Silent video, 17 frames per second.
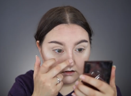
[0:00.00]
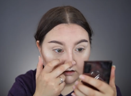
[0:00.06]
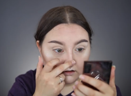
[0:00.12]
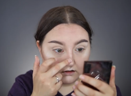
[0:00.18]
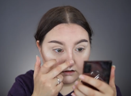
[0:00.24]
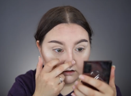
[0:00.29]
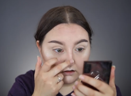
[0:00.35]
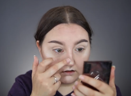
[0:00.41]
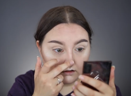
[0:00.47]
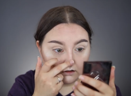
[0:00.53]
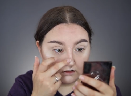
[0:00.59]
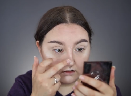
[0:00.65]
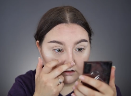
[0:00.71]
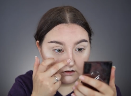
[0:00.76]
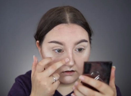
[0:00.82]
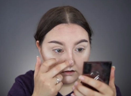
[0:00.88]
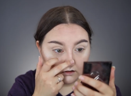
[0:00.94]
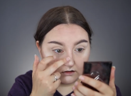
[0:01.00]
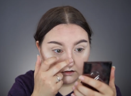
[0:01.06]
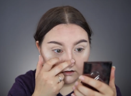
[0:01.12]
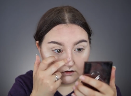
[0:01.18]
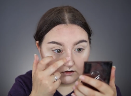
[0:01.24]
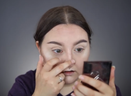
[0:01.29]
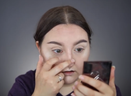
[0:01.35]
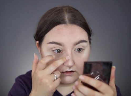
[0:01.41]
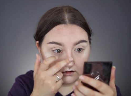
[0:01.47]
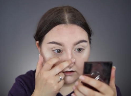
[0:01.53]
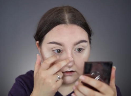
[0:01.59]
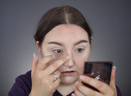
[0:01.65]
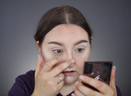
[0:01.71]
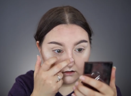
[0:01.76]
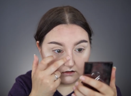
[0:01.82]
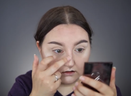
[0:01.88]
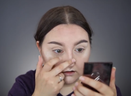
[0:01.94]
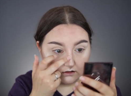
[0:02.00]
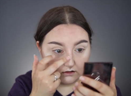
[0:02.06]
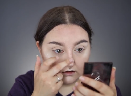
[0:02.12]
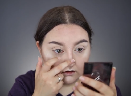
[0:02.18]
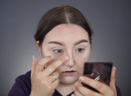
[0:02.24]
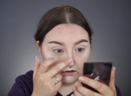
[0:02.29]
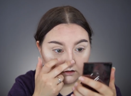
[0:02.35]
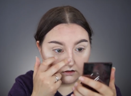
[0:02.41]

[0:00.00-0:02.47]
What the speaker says: [no speech]